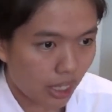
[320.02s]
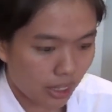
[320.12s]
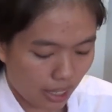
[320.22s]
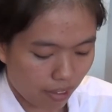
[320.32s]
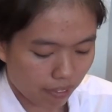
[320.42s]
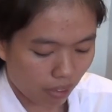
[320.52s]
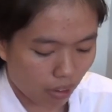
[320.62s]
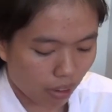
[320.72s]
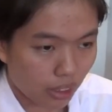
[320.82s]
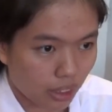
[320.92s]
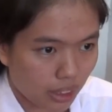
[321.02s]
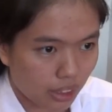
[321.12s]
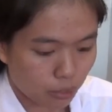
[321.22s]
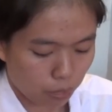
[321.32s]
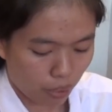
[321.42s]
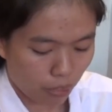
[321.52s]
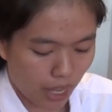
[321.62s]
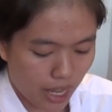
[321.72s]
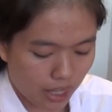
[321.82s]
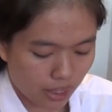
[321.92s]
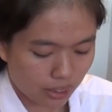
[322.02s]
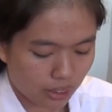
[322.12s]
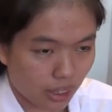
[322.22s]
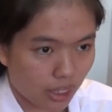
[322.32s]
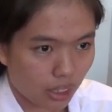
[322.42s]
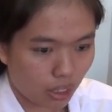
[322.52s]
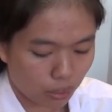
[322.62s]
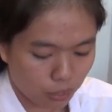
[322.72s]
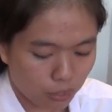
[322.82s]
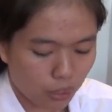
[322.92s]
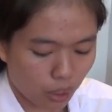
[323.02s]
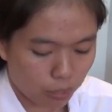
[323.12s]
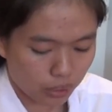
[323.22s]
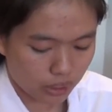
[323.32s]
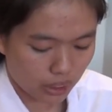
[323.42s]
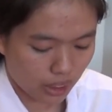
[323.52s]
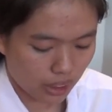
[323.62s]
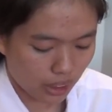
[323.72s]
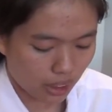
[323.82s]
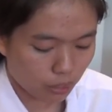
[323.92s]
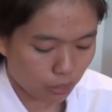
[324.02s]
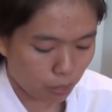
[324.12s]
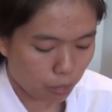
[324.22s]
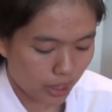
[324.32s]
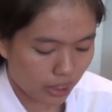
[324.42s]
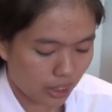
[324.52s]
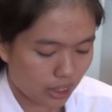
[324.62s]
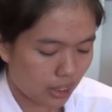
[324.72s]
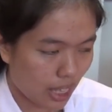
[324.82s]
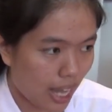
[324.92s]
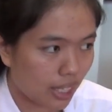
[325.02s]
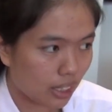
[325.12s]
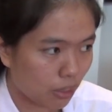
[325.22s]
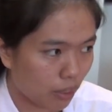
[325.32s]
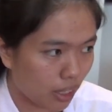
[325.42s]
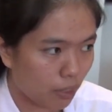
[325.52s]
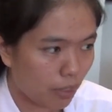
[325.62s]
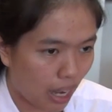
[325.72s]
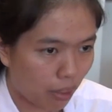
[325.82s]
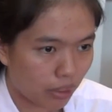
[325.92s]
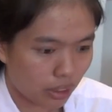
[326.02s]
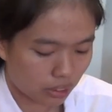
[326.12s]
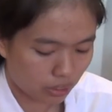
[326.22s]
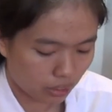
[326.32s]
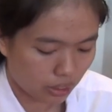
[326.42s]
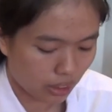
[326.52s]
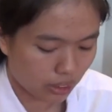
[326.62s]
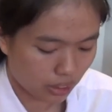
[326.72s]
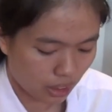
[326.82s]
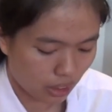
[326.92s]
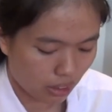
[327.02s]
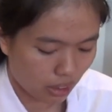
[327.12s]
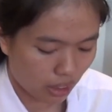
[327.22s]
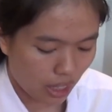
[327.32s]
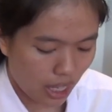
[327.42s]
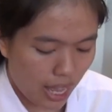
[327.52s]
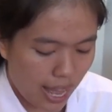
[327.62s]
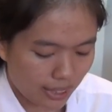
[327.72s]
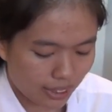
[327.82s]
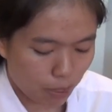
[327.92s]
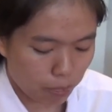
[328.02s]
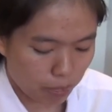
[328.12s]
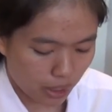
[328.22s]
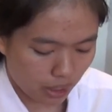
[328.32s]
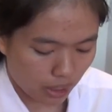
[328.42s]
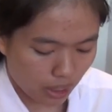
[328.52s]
Therefore, This provides us a good opportunity to practice and develop our social skills. Example,